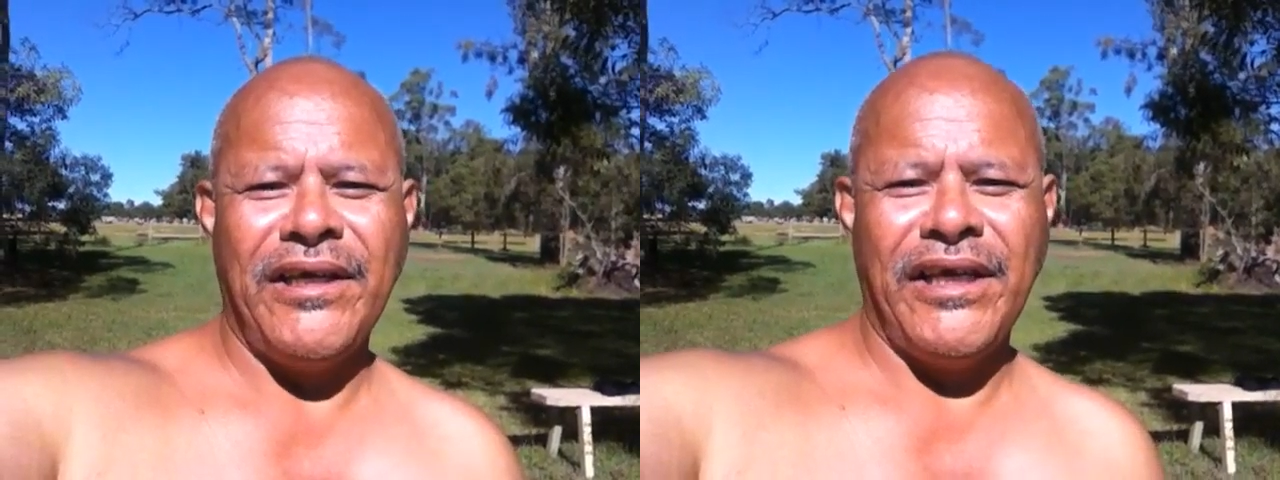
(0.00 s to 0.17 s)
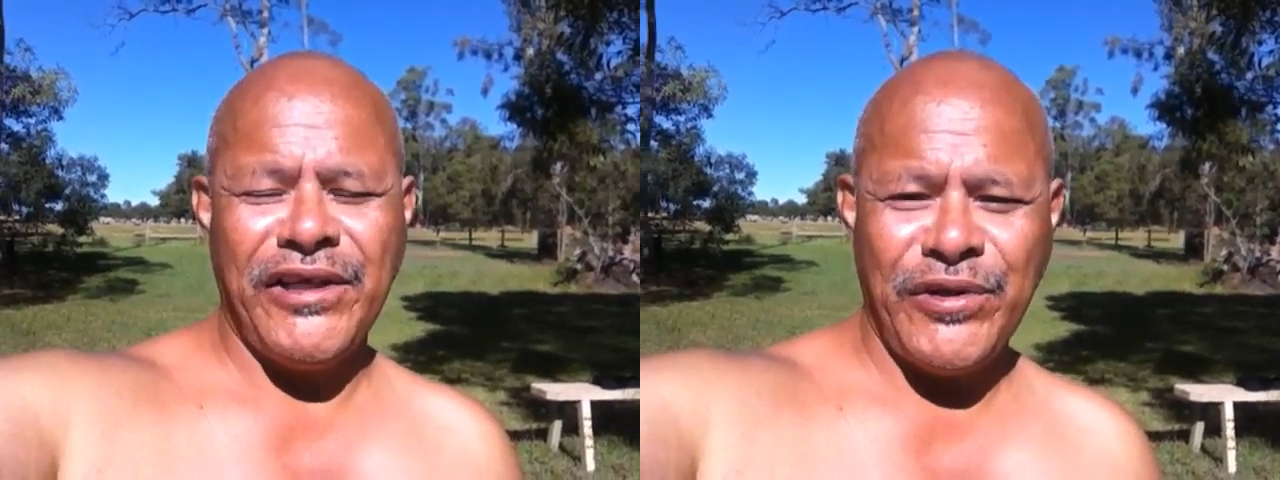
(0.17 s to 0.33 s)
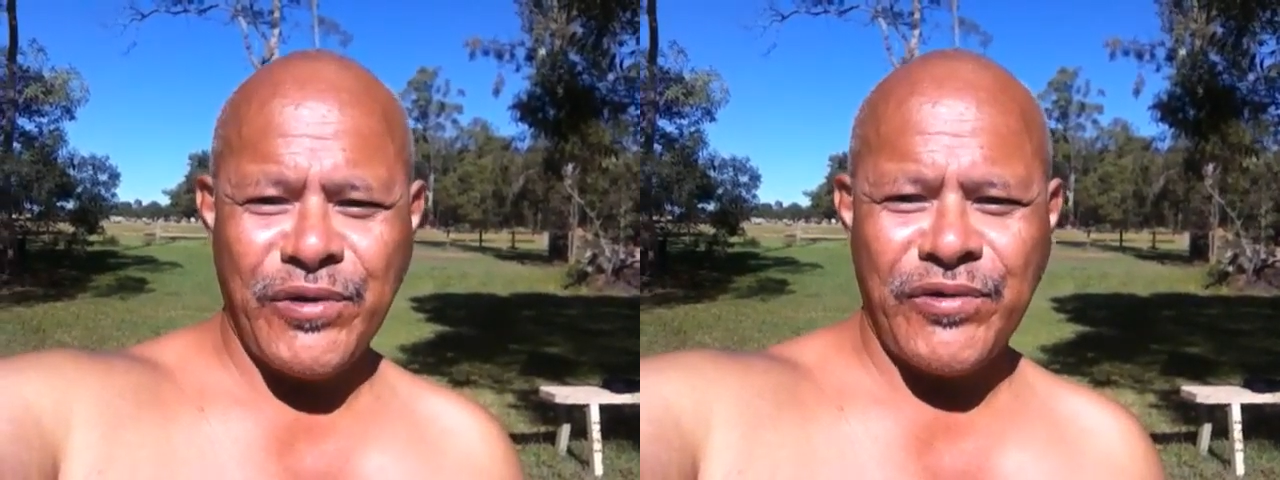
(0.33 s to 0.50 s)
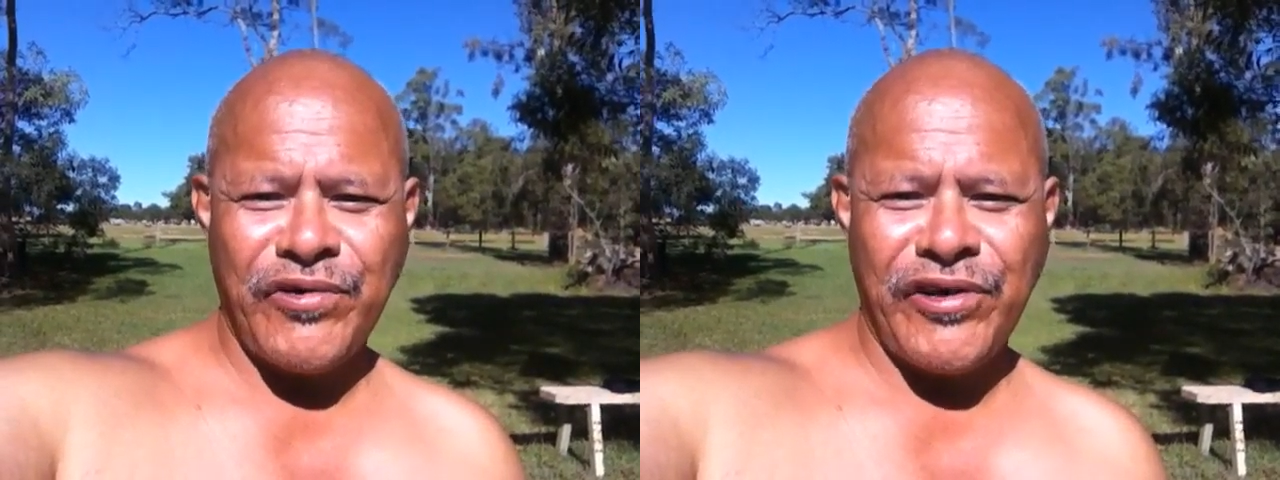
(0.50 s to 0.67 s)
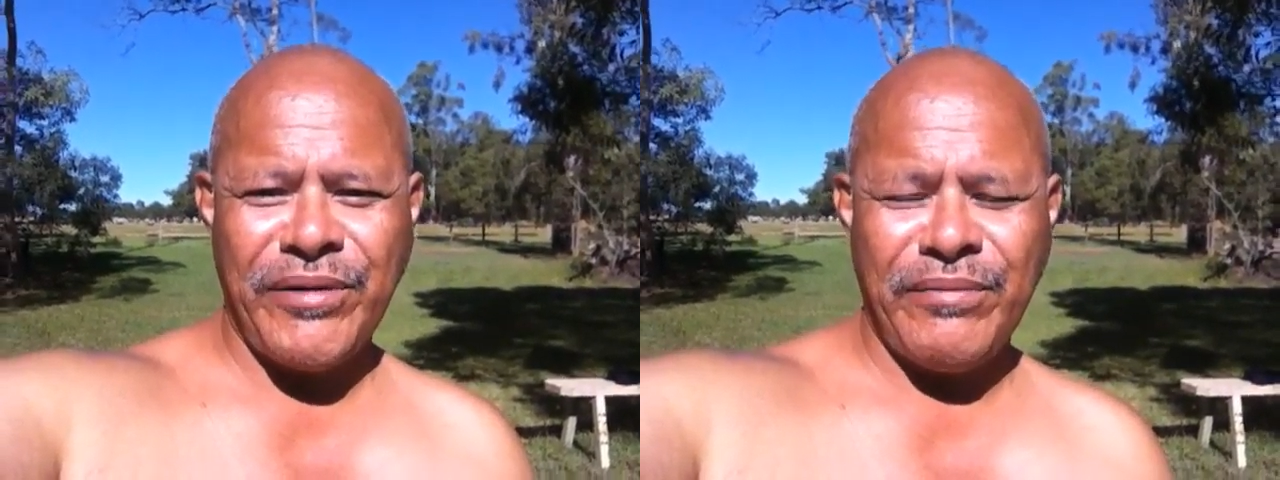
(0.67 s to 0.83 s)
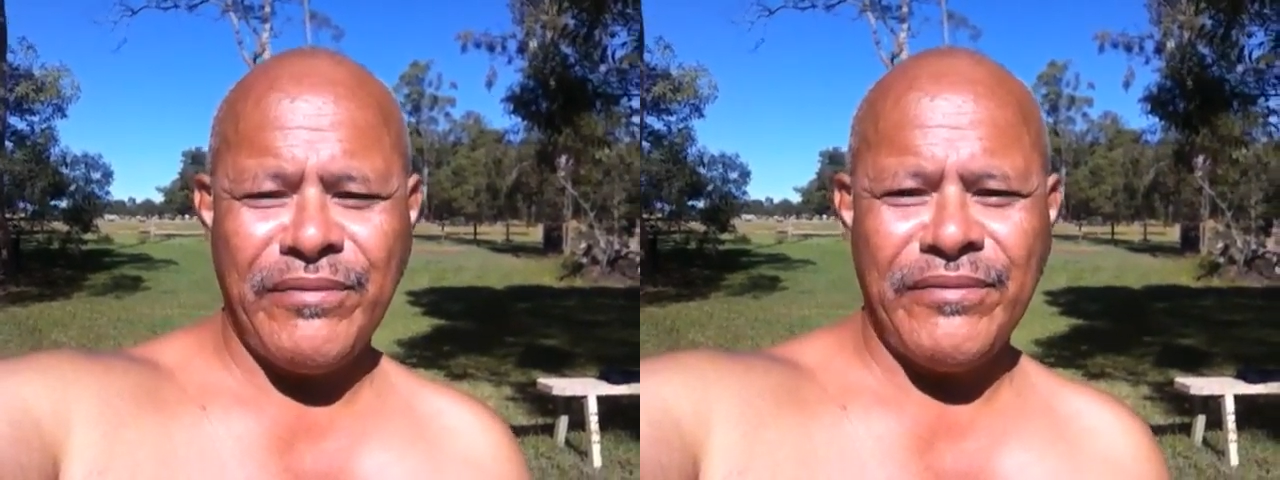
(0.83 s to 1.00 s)
in your
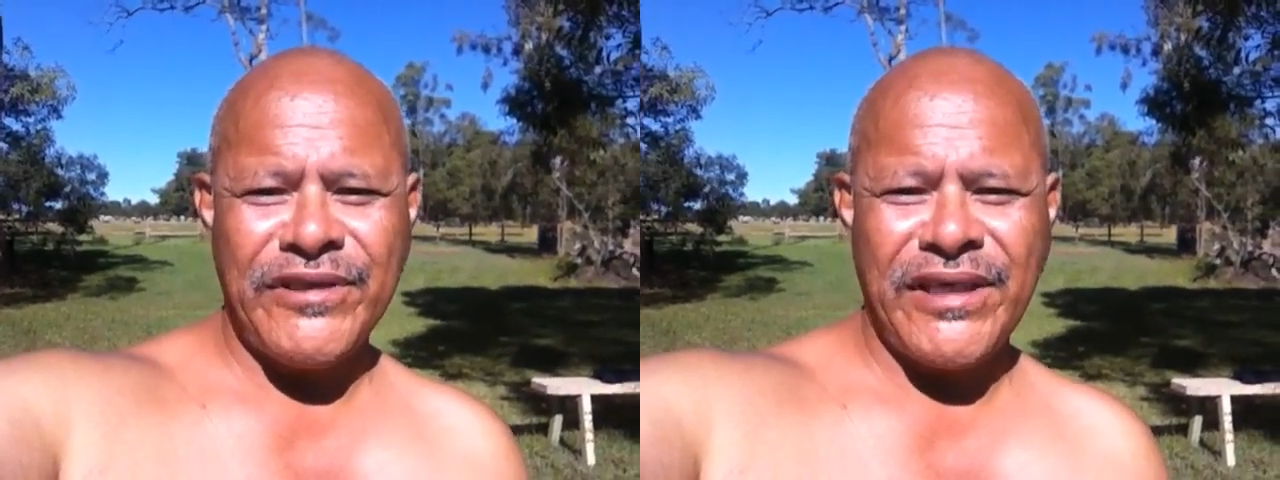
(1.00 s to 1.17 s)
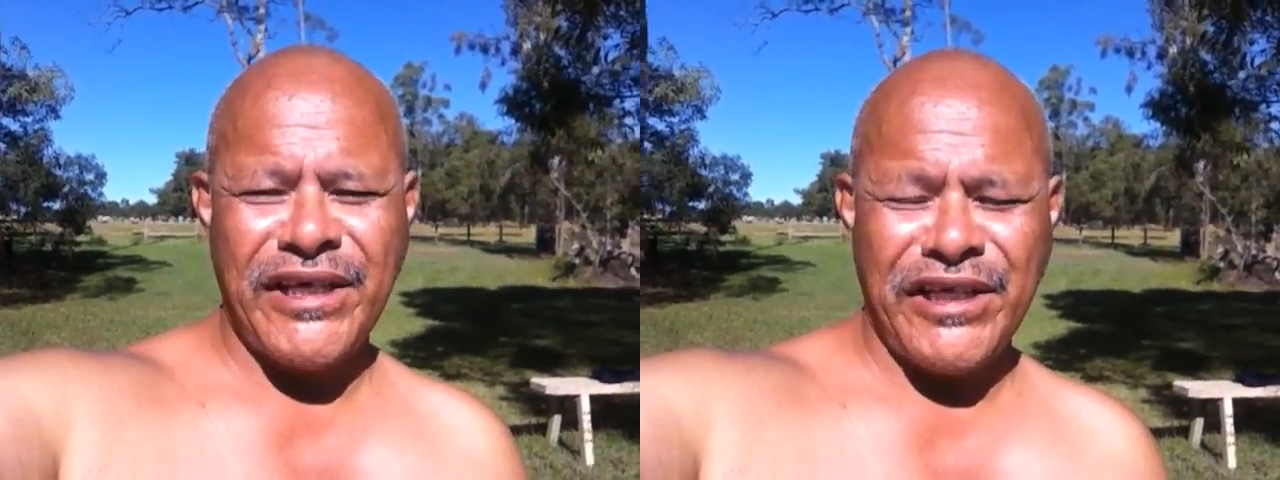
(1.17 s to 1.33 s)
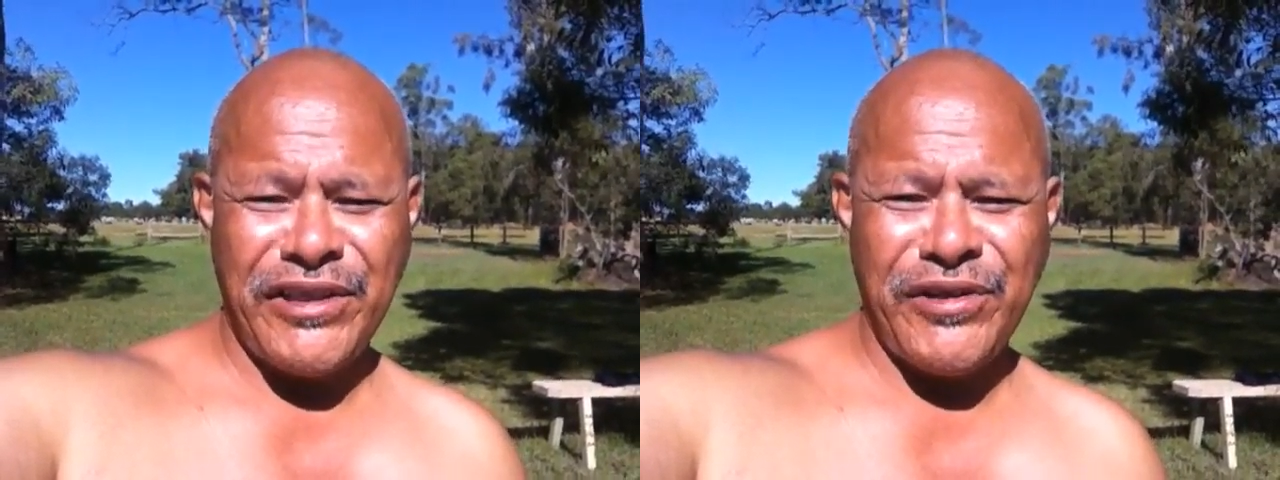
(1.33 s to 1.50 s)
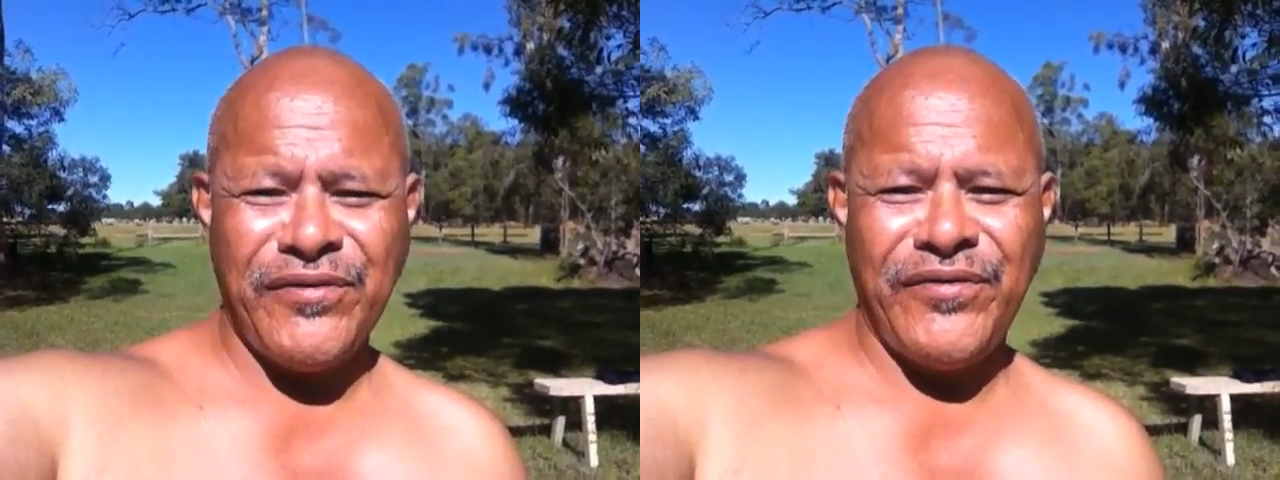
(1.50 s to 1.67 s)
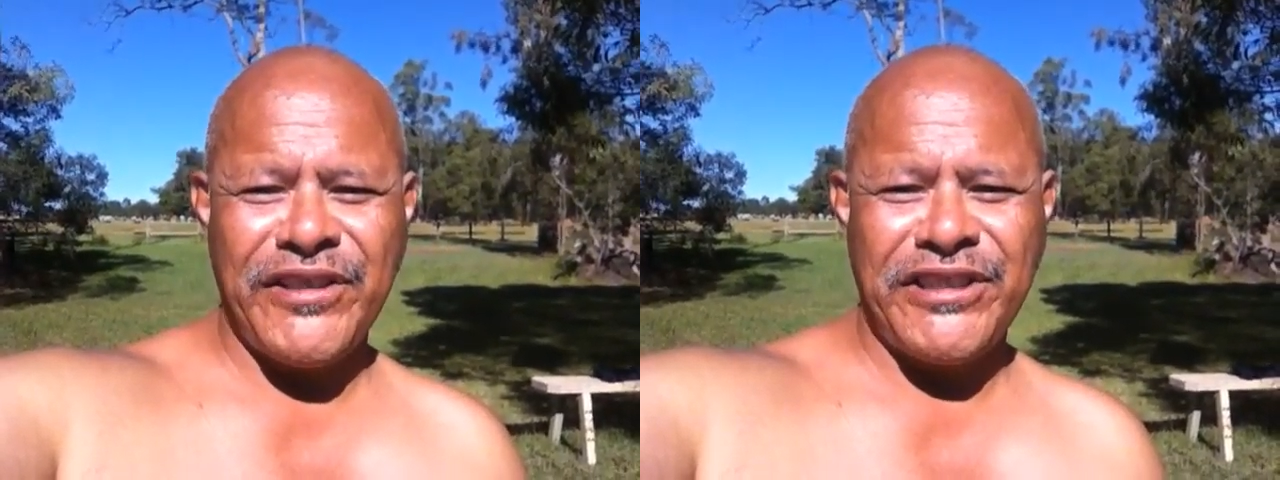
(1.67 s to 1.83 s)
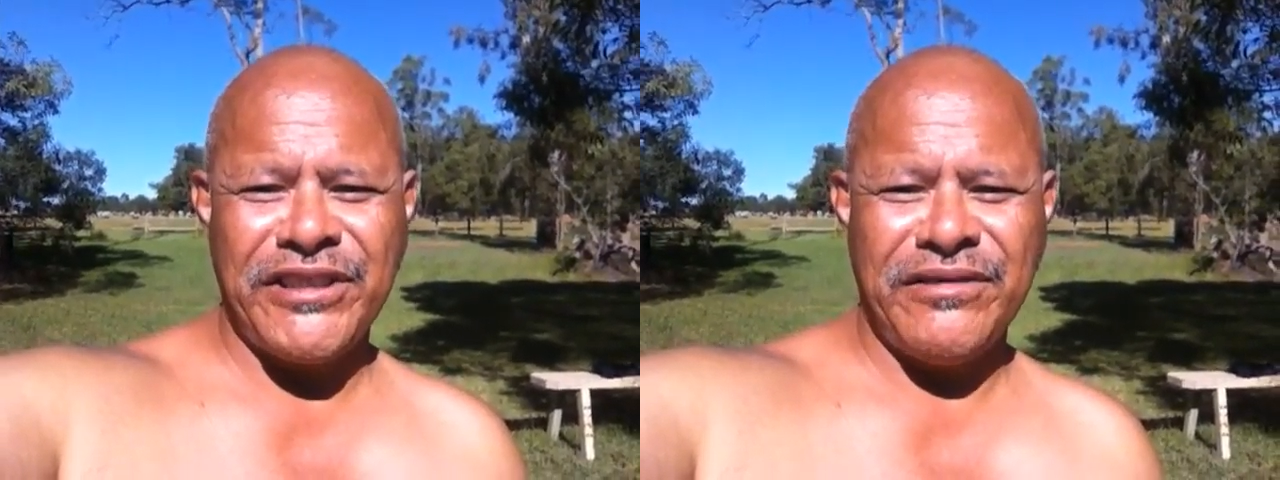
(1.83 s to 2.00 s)
dreams and in your
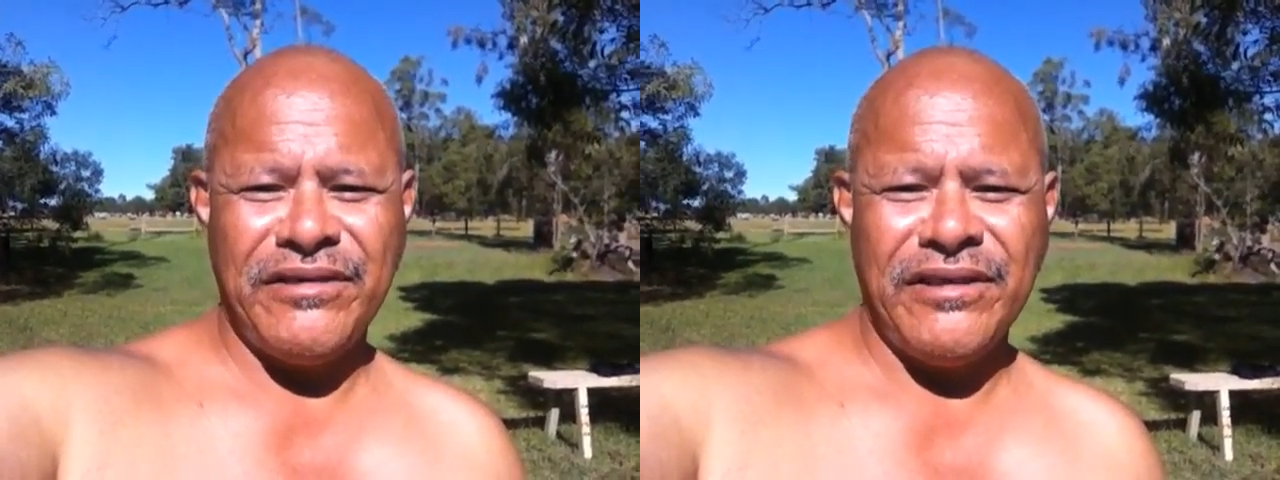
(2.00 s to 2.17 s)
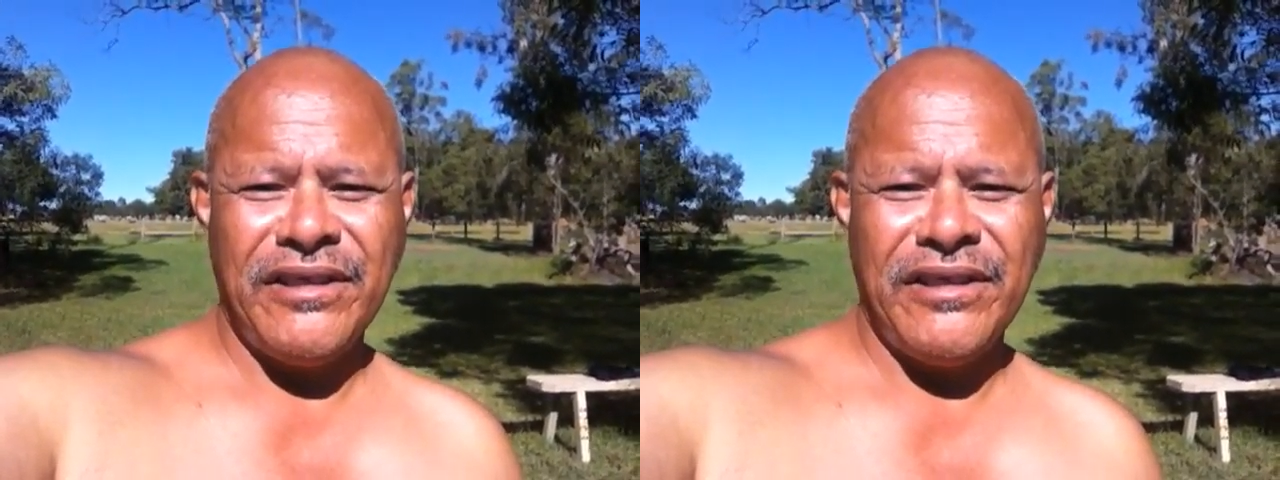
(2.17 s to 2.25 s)
vision.